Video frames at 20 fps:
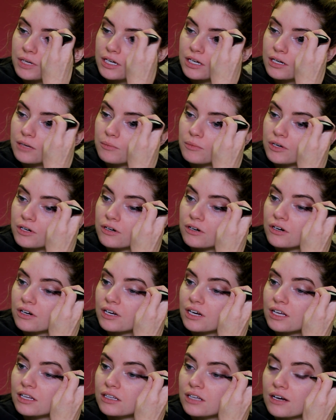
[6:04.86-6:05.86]
Making a
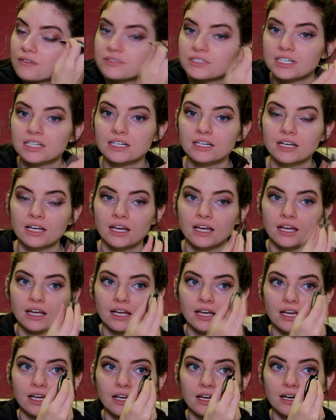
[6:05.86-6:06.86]
Murderer and I loved it.
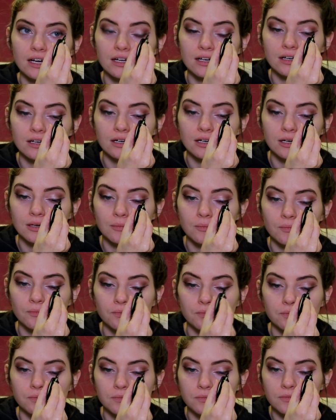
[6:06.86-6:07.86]

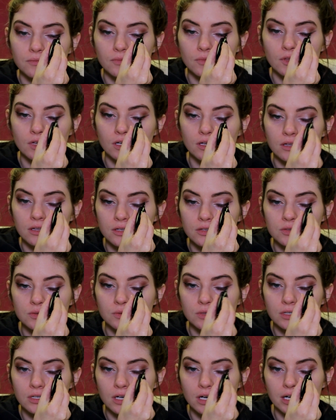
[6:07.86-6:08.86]
And
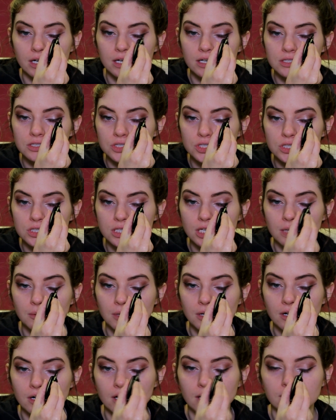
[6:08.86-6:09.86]
this one, I guess, just
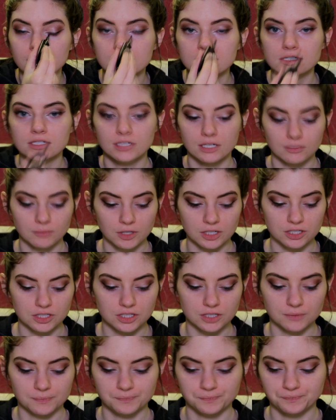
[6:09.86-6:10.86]
came out. I haven't seen it
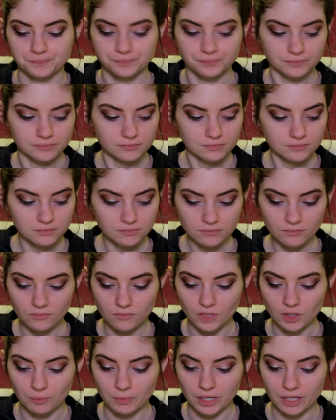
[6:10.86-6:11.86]
much.
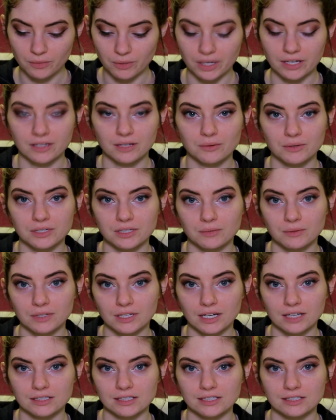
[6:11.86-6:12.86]
By the way, I think we're done
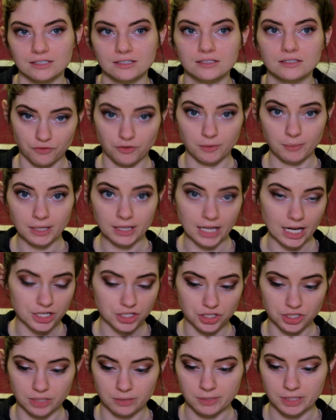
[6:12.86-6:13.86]
with eyeliner. So for my
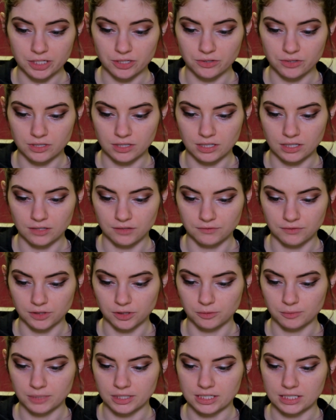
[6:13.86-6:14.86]
lashes, I'm gonna use the
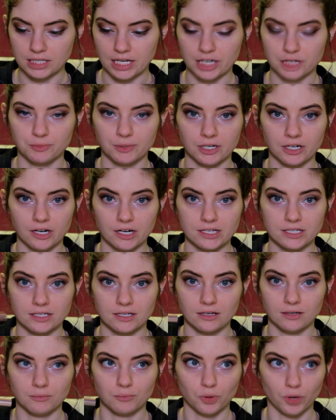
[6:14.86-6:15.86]
Voluminous Lash
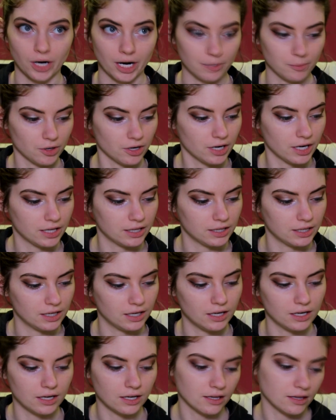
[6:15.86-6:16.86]
Paradise Primer
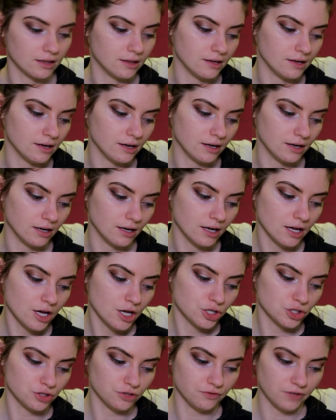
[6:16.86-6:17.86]
and then the
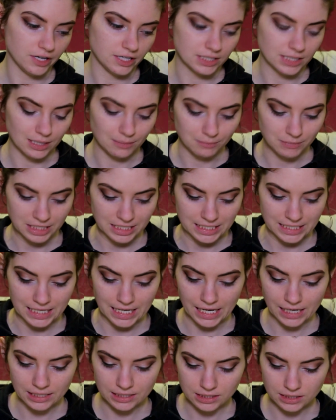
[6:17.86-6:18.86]
Too Faced
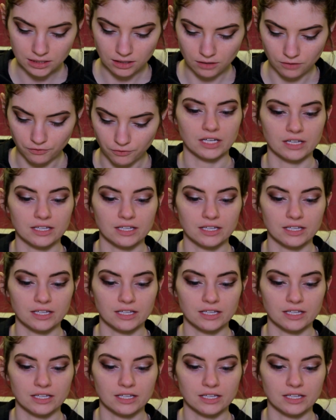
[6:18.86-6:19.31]
BTS.